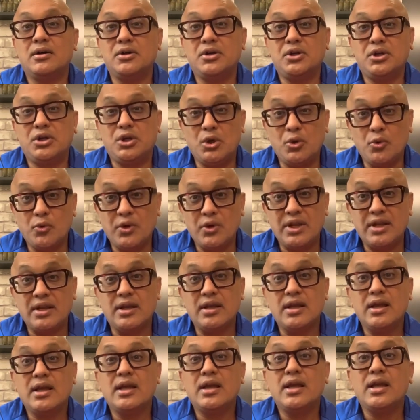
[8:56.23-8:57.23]

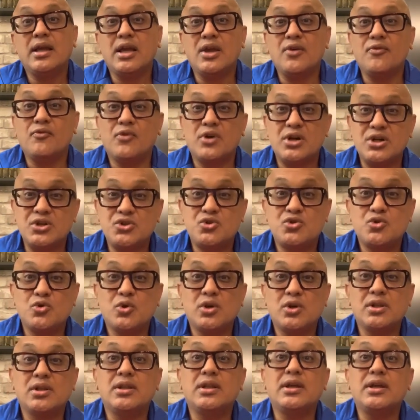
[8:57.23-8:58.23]
during a
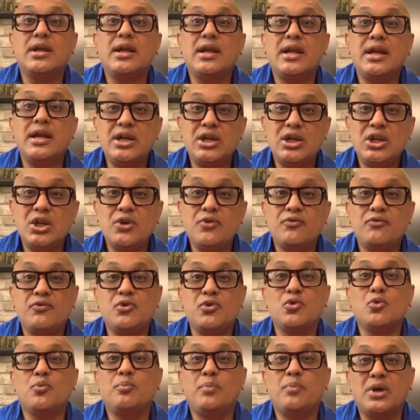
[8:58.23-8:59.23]
virtual
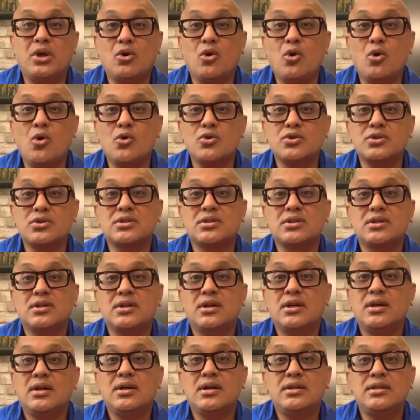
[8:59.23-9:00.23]
interview because
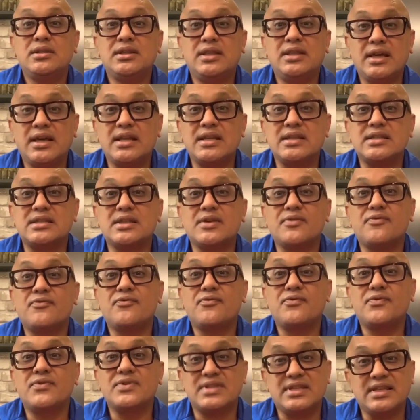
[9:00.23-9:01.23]
there is a
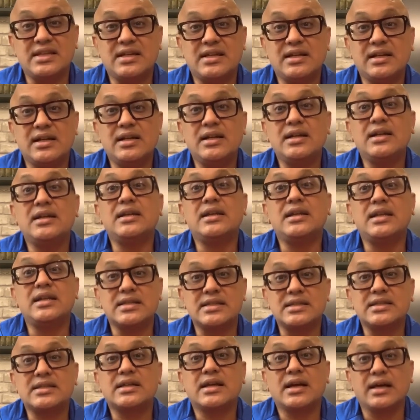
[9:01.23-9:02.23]
physical
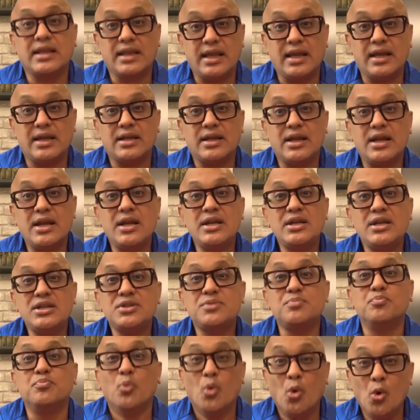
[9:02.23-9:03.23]
disconnect. It
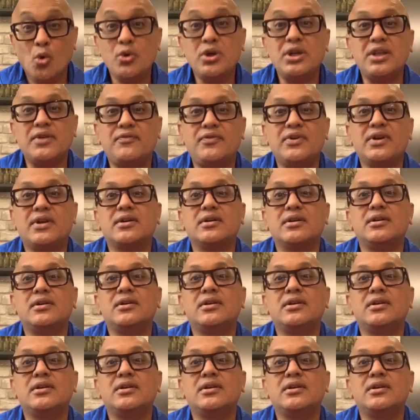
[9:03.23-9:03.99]
is more difficult